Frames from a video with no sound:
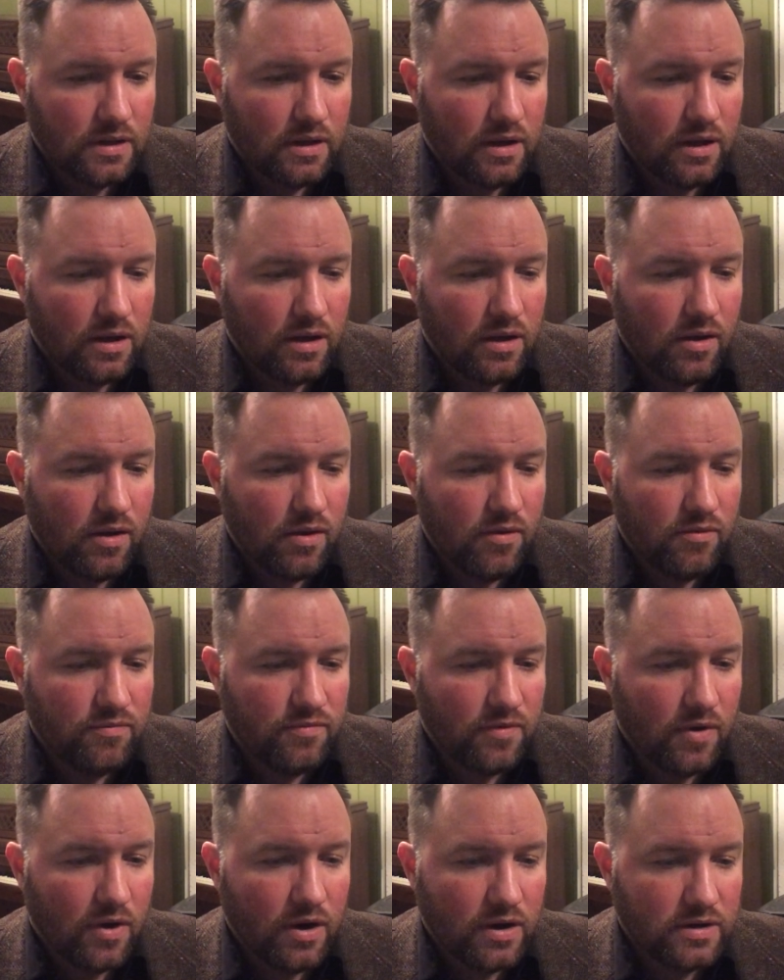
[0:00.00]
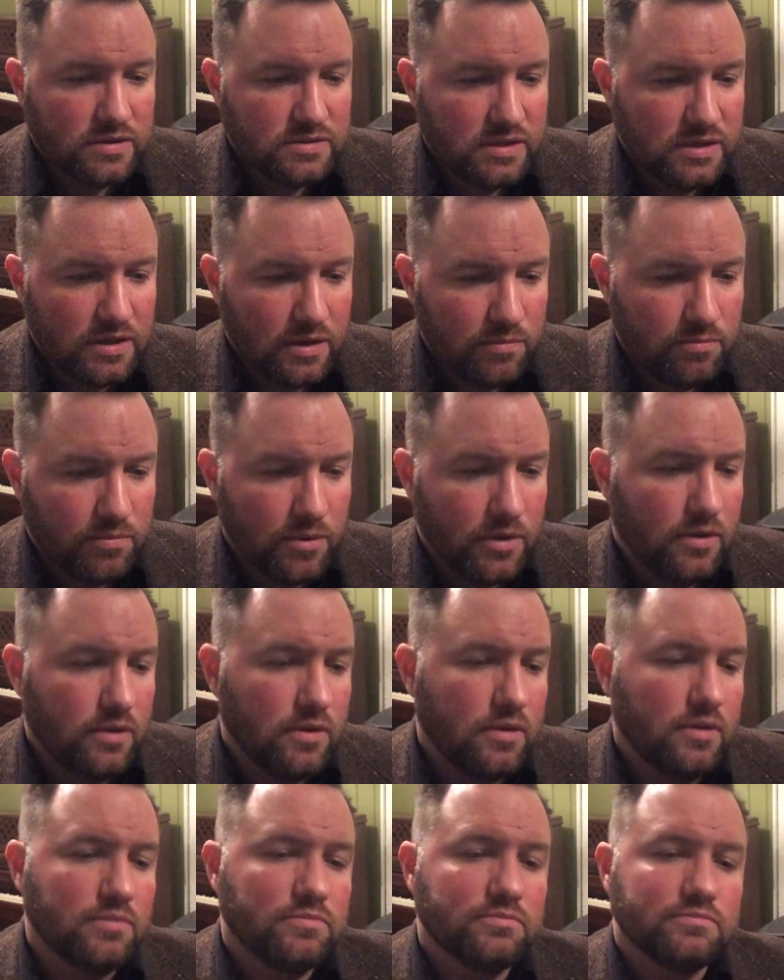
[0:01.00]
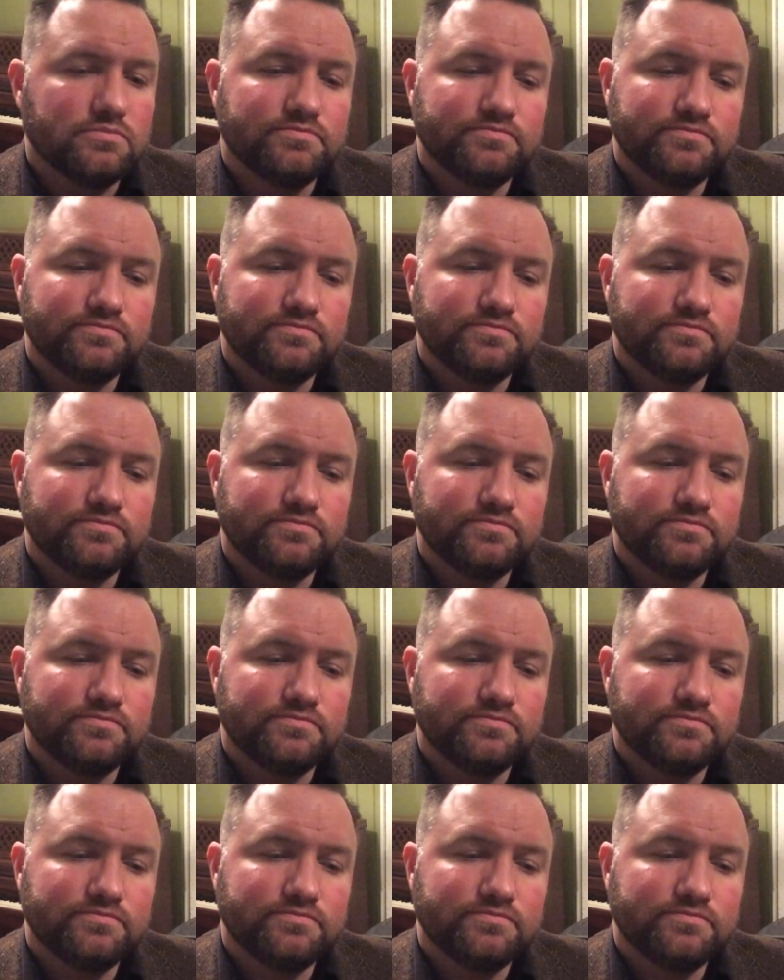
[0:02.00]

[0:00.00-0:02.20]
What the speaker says: of archetypal